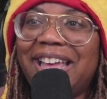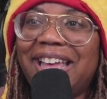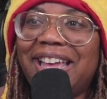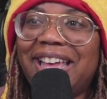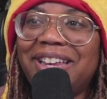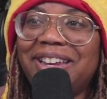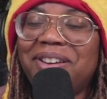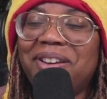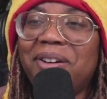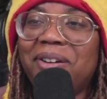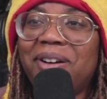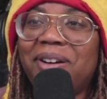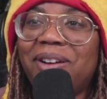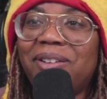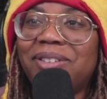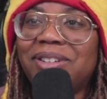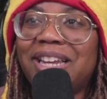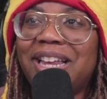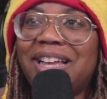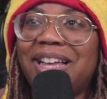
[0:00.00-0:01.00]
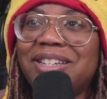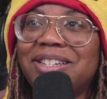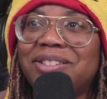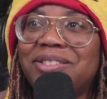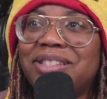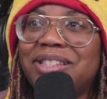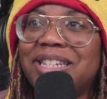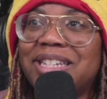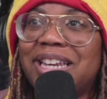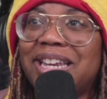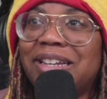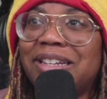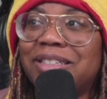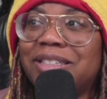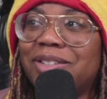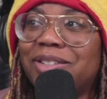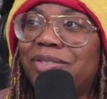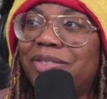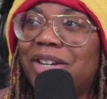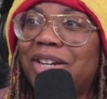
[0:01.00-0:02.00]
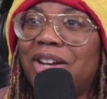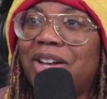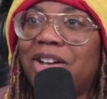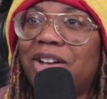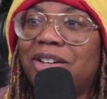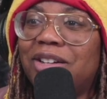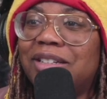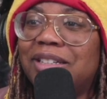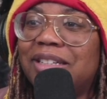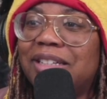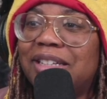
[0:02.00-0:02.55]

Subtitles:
And no, I will not do the dance for y'all.